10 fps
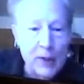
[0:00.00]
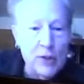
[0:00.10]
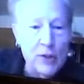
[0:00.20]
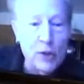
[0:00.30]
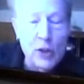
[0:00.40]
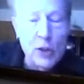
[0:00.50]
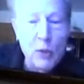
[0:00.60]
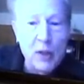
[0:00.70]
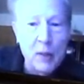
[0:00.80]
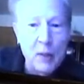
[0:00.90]
So she
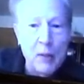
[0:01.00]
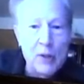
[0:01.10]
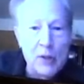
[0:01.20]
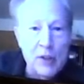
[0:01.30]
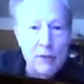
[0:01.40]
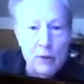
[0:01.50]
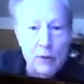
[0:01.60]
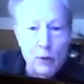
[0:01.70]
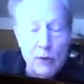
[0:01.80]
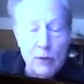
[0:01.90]
won a bunch of different
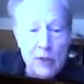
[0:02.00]
trophies.